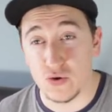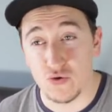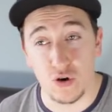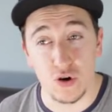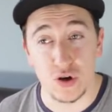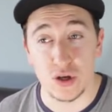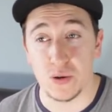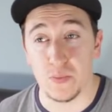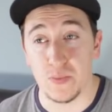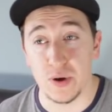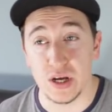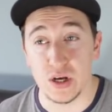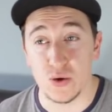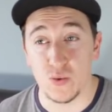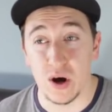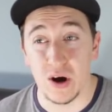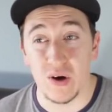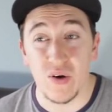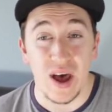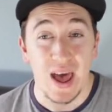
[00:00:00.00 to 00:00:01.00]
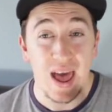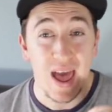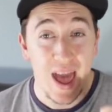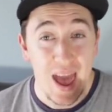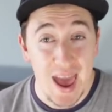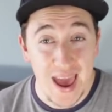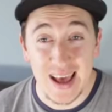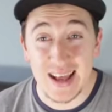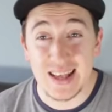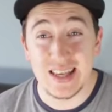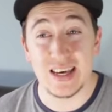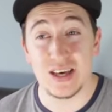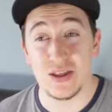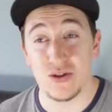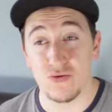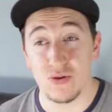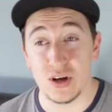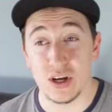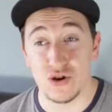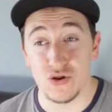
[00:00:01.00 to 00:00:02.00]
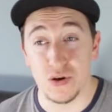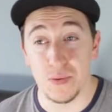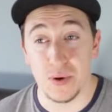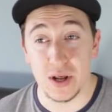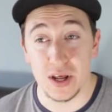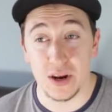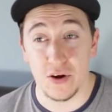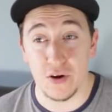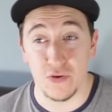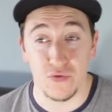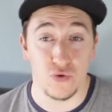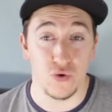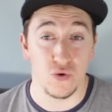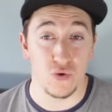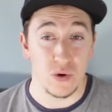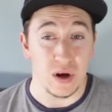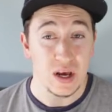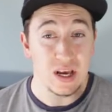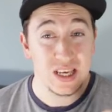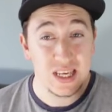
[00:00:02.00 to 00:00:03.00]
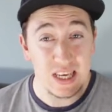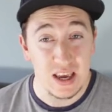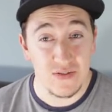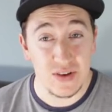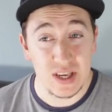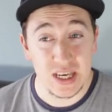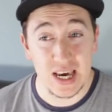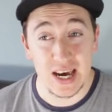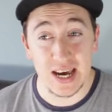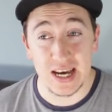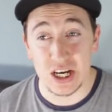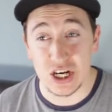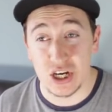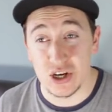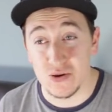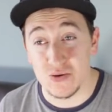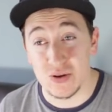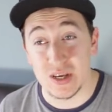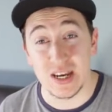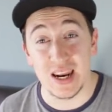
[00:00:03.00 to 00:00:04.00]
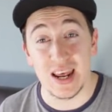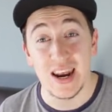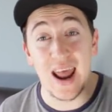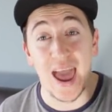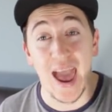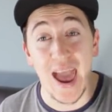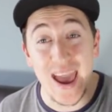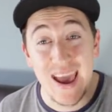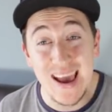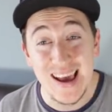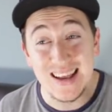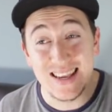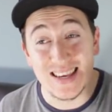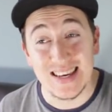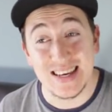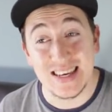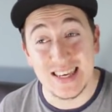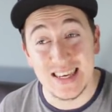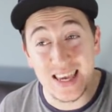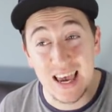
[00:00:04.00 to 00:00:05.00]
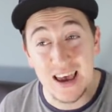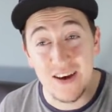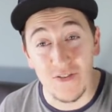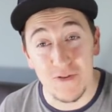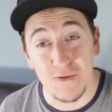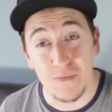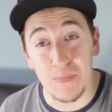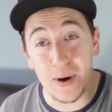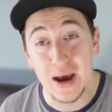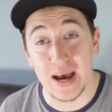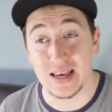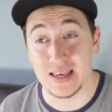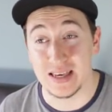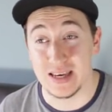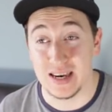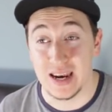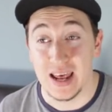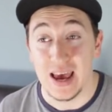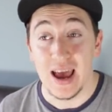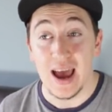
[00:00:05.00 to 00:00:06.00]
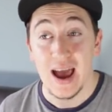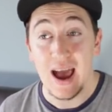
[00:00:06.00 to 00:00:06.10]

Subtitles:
across the pitch well, 83 dribbling overall, 78 shooting and 87 passing,